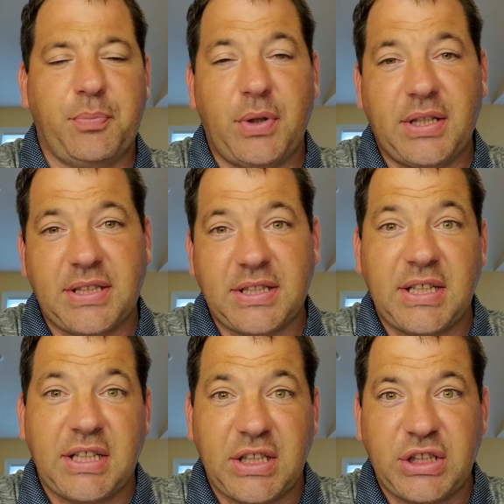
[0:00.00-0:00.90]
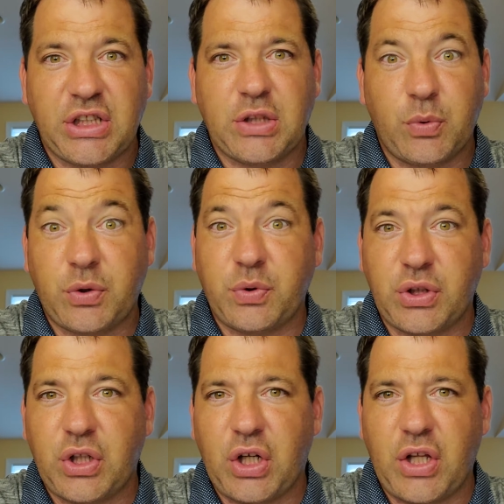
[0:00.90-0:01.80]
conditions, which was a
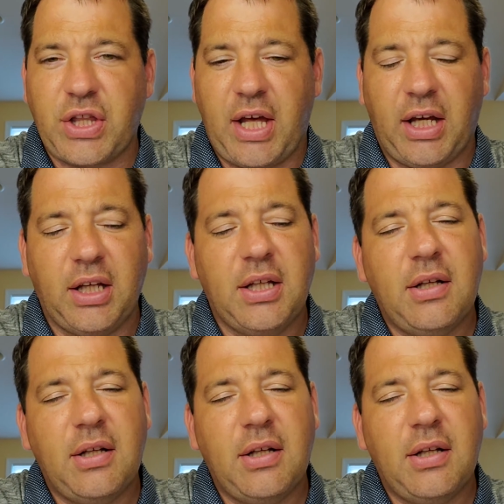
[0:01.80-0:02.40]
good thing,